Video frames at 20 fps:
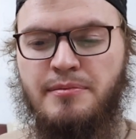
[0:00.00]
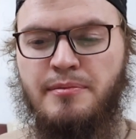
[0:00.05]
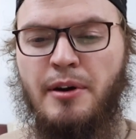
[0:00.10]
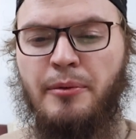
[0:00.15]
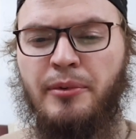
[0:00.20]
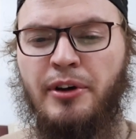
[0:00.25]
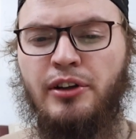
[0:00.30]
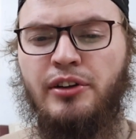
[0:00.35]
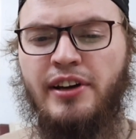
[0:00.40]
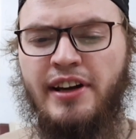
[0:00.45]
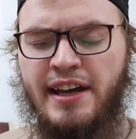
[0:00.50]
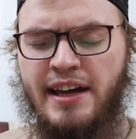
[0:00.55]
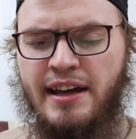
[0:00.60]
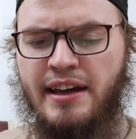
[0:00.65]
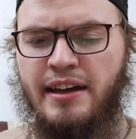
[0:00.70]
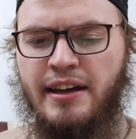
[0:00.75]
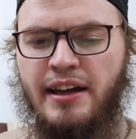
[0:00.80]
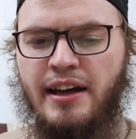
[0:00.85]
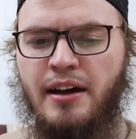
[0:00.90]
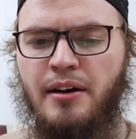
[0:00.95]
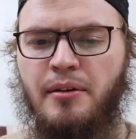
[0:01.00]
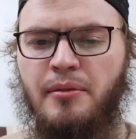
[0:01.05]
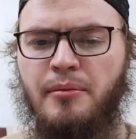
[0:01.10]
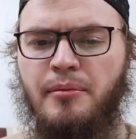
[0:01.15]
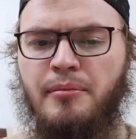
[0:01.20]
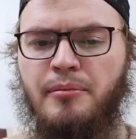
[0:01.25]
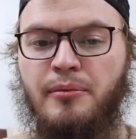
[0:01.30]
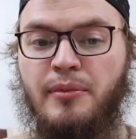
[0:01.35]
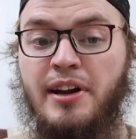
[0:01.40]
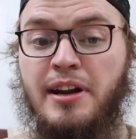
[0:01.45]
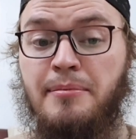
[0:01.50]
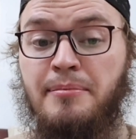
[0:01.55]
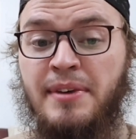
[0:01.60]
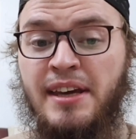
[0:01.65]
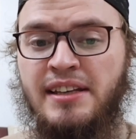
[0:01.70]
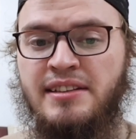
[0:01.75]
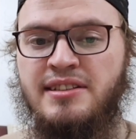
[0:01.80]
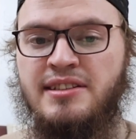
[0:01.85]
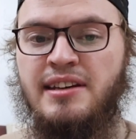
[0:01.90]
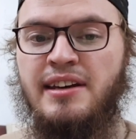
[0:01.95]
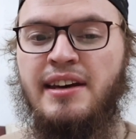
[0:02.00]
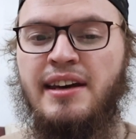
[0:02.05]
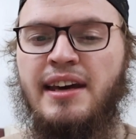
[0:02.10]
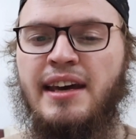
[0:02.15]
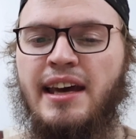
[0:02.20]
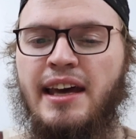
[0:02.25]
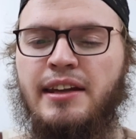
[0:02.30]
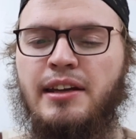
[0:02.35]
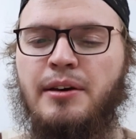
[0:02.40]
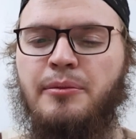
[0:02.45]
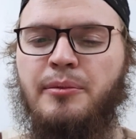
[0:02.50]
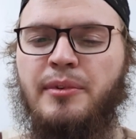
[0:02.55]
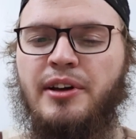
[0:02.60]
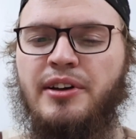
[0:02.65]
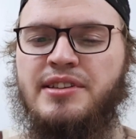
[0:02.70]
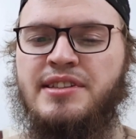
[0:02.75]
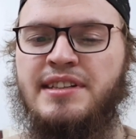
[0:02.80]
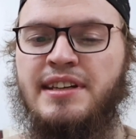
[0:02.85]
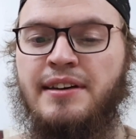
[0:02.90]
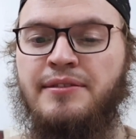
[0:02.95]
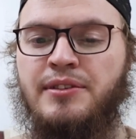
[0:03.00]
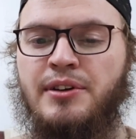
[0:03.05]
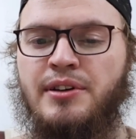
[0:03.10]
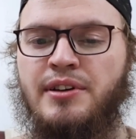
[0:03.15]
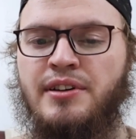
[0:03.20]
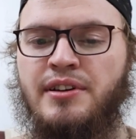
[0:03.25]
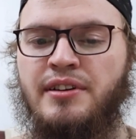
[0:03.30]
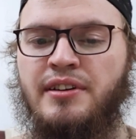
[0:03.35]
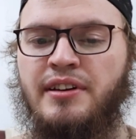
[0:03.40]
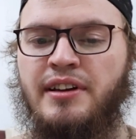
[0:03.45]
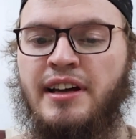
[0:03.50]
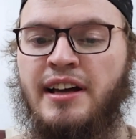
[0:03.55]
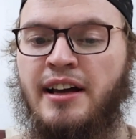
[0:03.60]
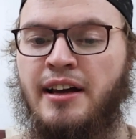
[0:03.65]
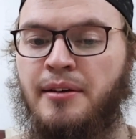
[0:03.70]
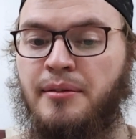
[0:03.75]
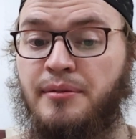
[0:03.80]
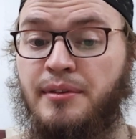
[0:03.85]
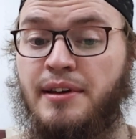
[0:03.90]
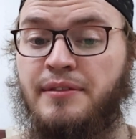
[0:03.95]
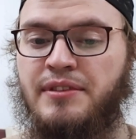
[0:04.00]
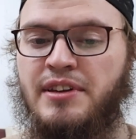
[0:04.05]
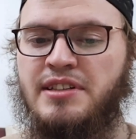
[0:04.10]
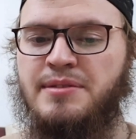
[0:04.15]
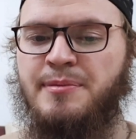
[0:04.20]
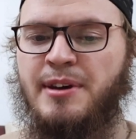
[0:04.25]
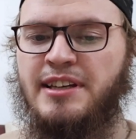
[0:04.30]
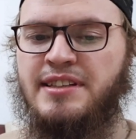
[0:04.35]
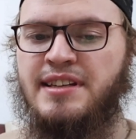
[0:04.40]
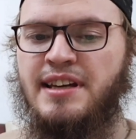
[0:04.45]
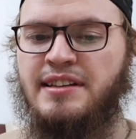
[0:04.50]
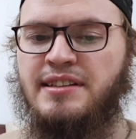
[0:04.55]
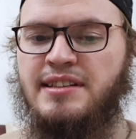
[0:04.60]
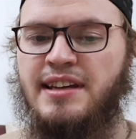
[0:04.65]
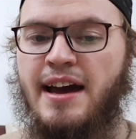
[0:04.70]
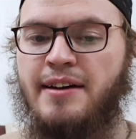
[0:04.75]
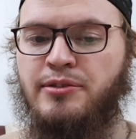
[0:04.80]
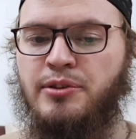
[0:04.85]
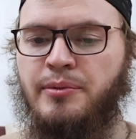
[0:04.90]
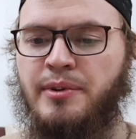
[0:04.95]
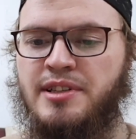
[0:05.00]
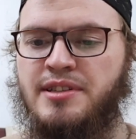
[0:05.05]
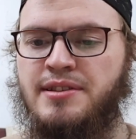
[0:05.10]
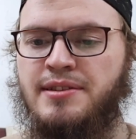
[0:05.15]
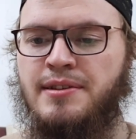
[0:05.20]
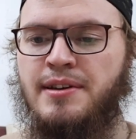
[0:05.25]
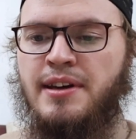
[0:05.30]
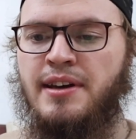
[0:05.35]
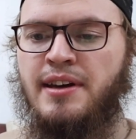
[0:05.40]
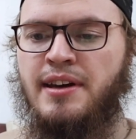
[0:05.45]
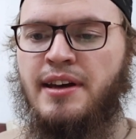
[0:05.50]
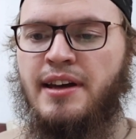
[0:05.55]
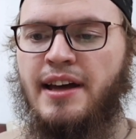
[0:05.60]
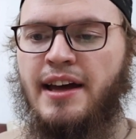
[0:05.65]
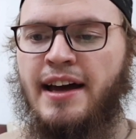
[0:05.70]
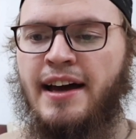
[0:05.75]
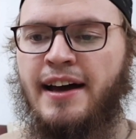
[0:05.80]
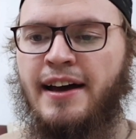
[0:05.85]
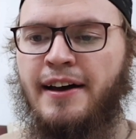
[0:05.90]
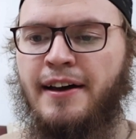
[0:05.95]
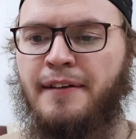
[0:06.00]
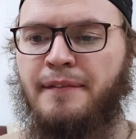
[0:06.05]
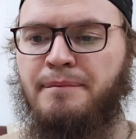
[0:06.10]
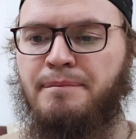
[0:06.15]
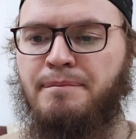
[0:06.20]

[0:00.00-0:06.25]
But we'll look at what it means, and then we'll see if this makes sense afterwards. But